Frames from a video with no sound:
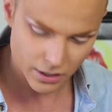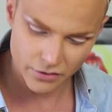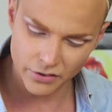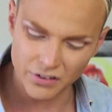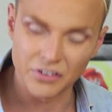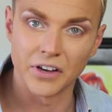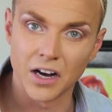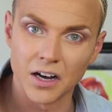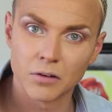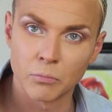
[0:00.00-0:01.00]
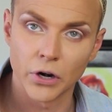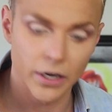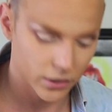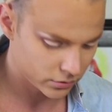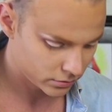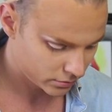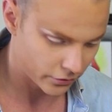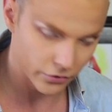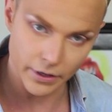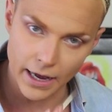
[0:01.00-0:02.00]
It's just a dark brown
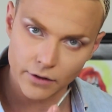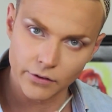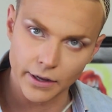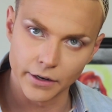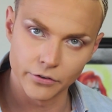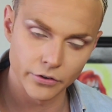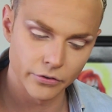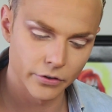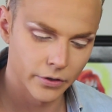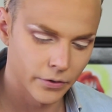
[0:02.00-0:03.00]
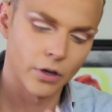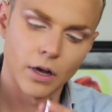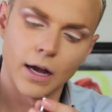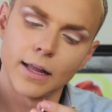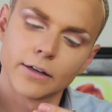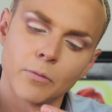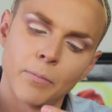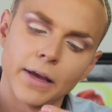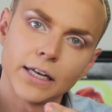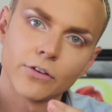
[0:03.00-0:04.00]
to do the outside edges. I like to
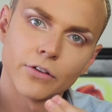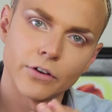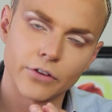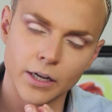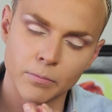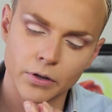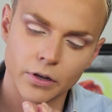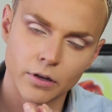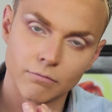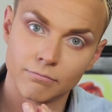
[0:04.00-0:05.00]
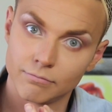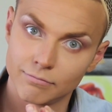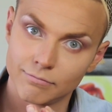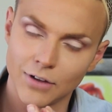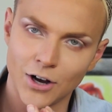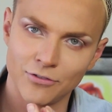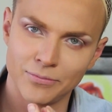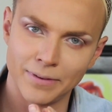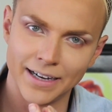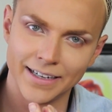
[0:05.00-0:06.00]
pinch the tip
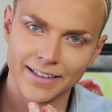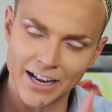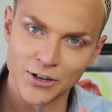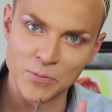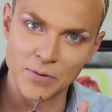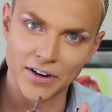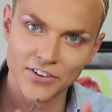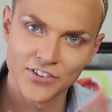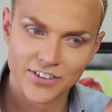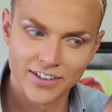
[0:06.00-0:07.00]
of my angle brush